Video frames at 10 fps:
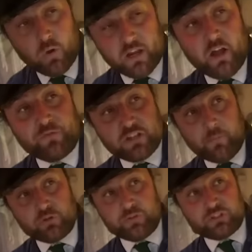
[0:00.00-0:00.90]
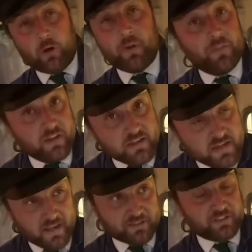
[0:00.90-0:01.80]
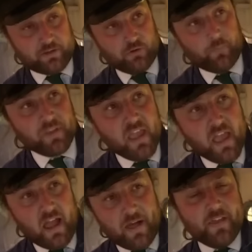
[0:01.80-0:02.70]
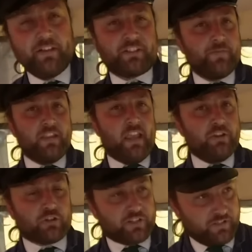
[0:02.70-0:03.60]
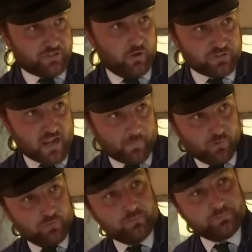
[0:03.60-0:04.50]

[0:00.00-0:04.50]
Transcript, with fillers: we're going to have to come to a stop at the next signal. And then something interesting's got to happen.